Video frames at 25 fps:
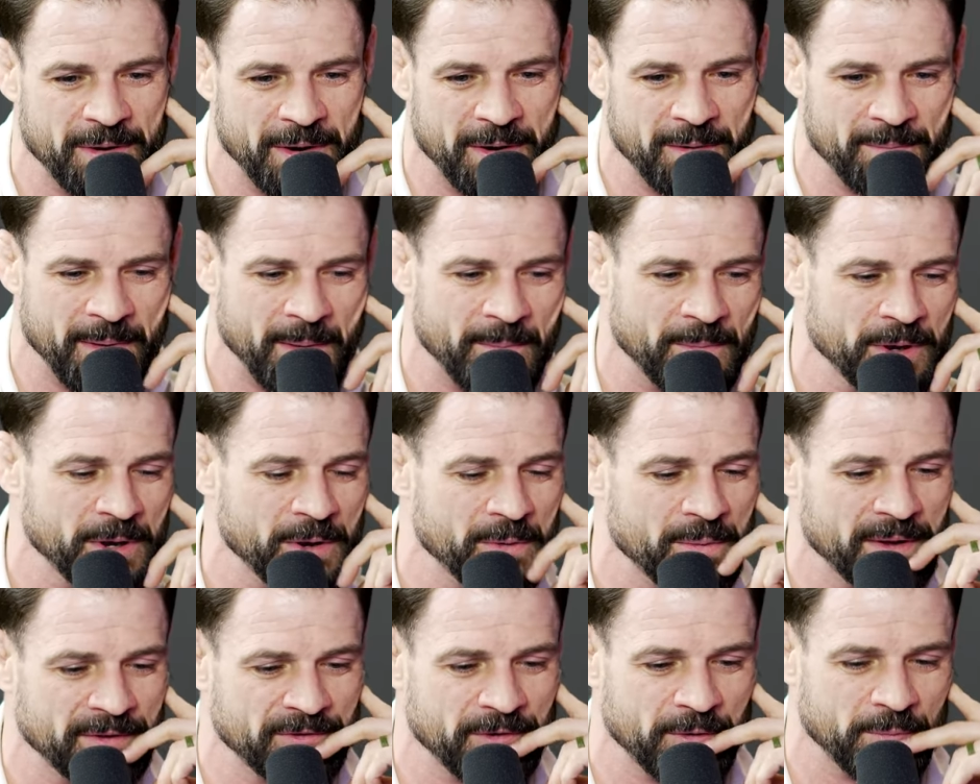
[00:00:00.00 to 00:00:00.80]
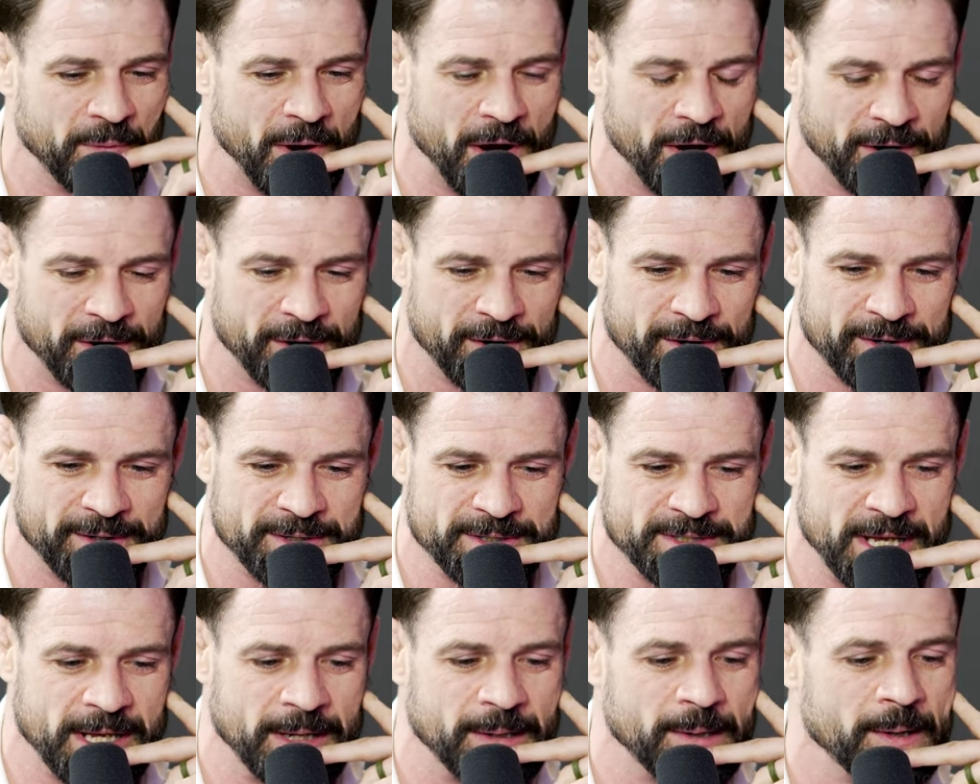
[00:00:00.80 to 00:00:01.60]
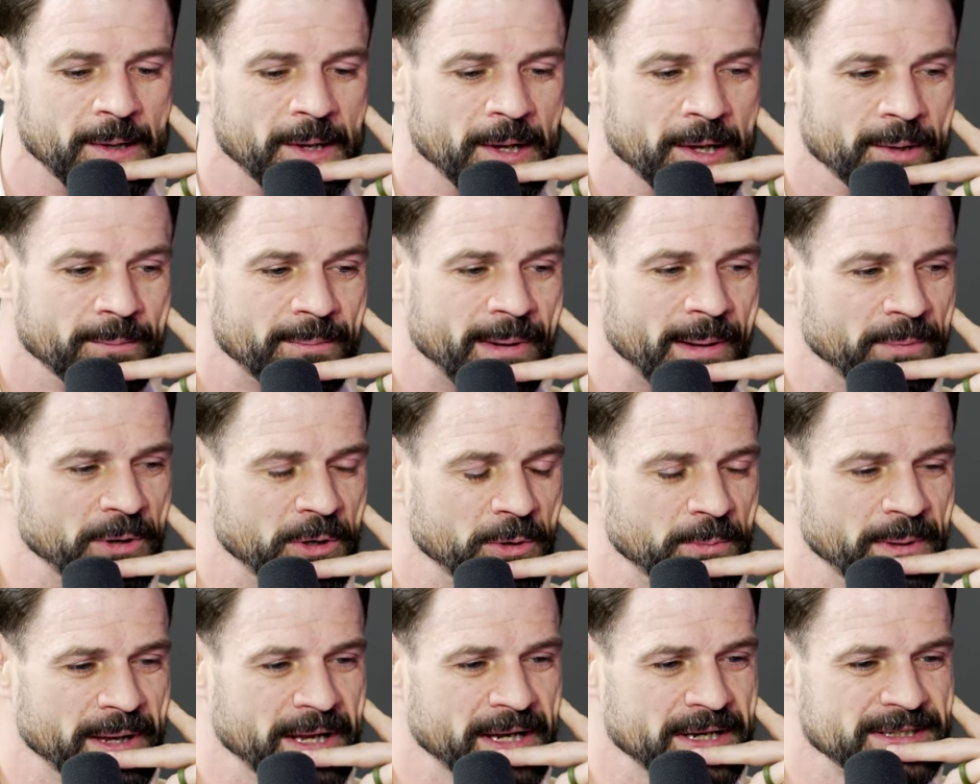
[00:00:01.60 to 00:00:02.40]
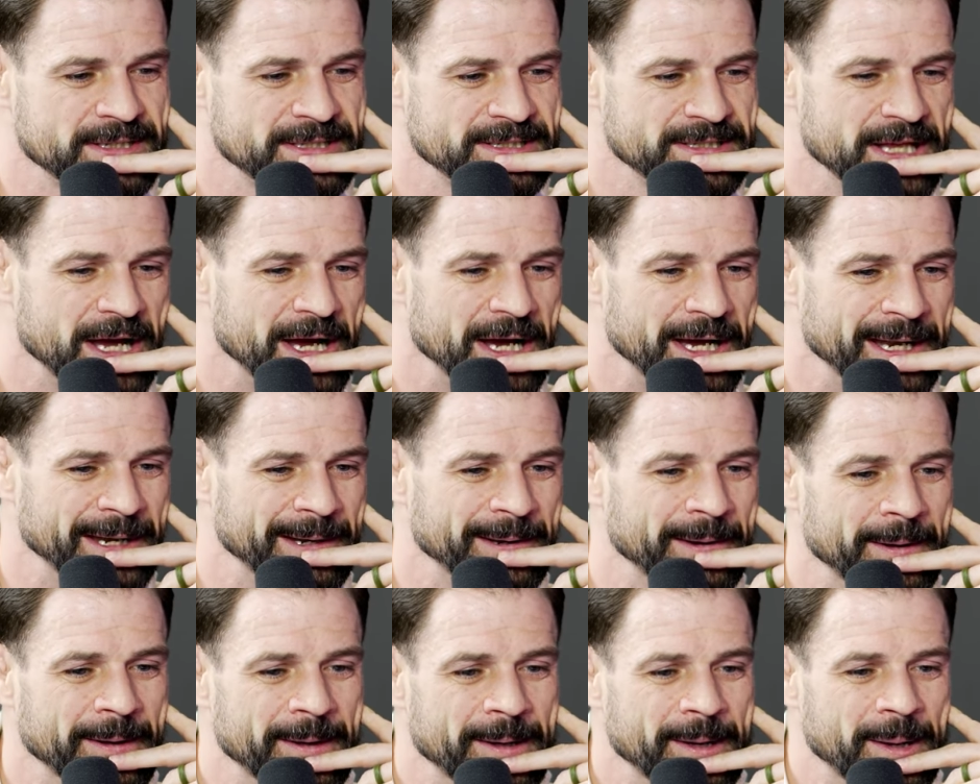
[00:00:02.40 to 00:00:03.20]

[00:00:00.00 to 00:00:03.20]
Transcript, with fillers: I remember you went to Rutgers and remember you being a stud.